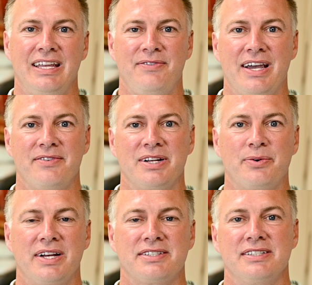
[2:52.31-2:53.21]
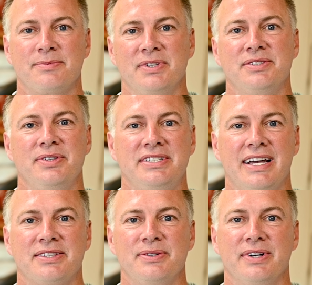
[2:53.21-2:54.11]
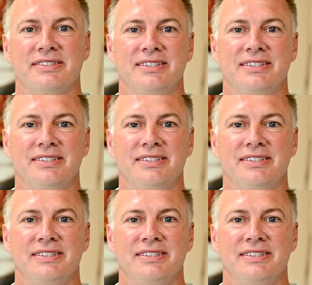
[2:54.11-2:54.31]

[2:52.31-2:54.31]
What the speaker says: If you have any questions, please reach out to us.